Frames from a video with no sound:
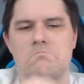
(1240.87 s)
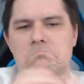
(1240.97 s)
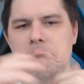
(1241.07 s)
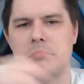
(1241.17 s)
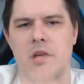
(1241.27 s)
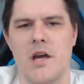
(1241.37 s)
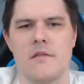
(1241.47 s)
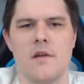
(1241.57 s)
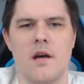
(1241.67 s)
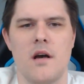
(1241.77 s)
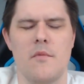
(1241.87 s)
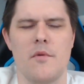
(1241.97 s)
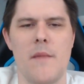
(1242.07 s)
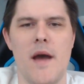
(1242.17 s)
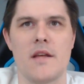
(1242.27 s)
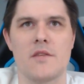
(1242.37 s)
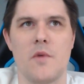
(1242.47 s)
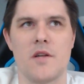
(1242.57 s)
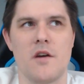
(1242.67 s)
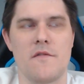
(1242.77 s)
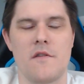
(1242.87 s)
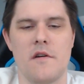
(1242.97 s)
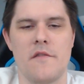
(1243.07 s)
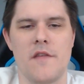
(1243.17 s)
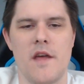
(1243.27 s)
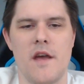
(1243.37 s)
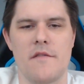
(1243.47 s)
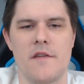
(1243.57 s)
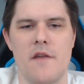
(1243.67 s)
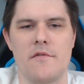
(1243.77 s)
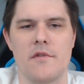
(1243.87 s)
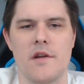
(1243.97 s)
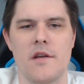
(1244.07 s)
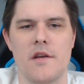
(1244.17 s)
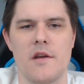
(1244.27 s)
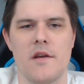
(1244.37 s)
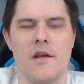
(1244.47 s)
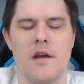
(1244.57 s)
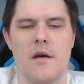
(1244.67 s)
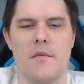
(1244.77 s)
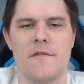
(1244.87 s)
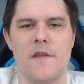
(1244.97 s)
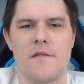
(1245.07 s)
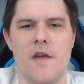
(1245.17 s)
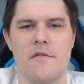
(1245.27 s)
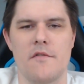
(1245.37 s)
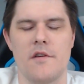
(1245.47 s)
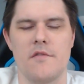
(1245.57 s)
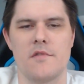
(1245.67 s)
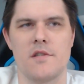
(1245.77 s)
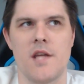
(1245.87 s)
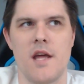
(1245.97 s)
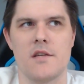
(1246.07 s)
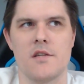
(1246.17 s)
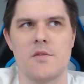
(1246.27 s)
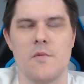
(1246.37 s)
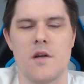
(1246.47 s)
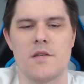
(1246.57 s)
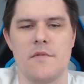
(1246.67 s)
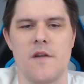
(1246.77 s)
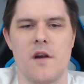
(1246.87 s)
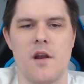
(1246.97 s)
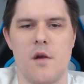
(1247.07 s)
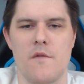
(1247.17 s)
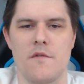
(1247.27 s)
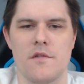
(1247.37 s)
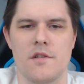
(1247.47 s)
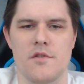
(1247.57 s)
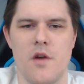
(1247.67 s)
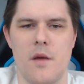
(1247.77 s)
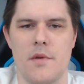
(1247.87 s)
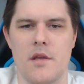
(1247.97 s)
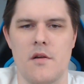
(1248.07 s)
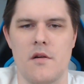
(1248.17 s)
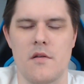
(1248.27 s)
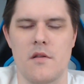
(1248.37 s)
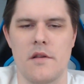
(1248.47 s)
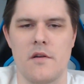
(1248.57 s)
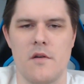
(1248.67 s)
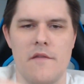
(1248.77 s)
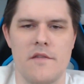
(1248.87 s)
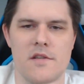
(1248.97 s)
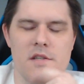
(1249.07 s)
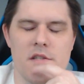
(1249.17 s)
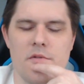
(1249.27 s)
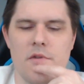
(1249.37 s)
With Maddox, watch out for if they have cavalry. If they have cavalry, you tend to want to be very careful into dropping your heavies into it.